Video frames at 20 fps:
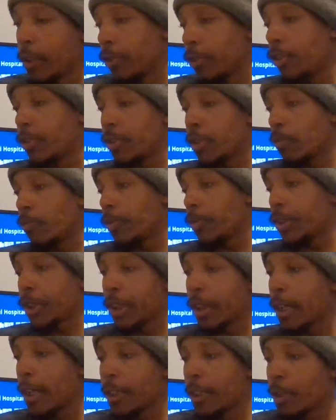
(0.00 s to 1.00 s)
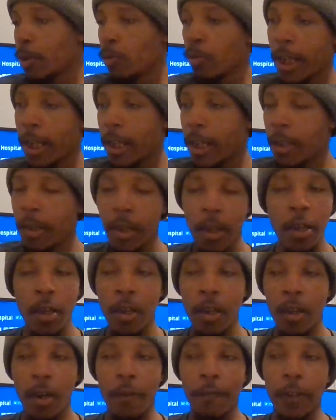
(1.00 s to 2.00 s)
I just don't see that as a way
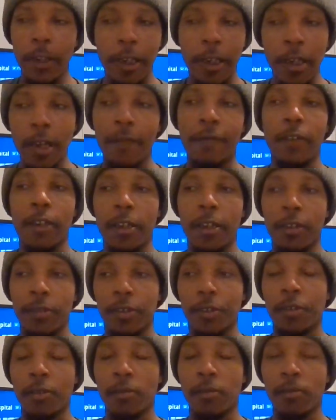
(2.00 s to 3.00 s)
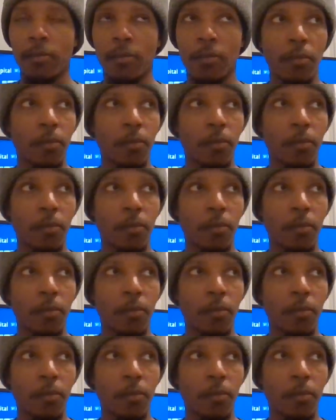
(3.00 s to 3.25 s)
of forgiveness.